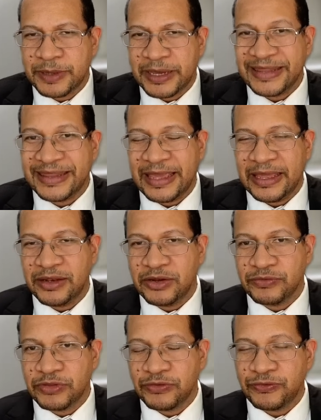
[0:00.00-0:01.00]
by the end
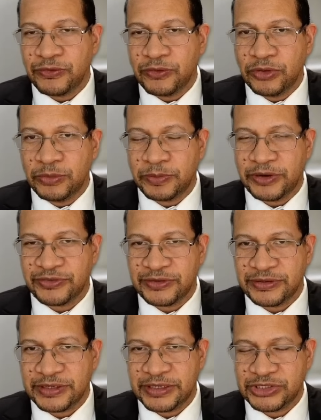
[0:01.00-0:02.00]
of the full
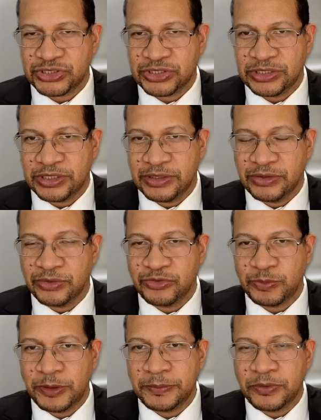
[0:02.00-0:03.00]
presentation,
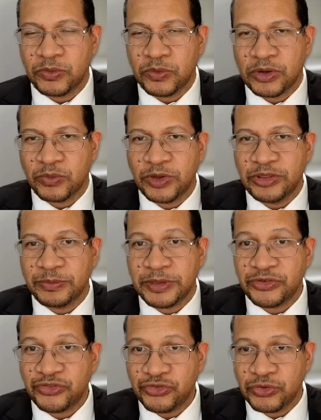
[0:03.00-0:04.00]
those people who are with
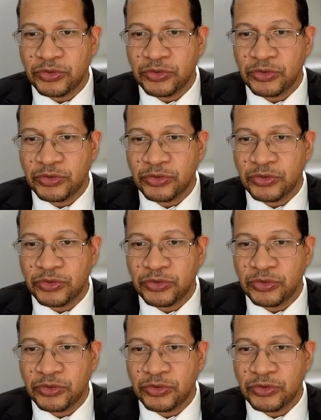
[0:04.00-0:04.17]
me should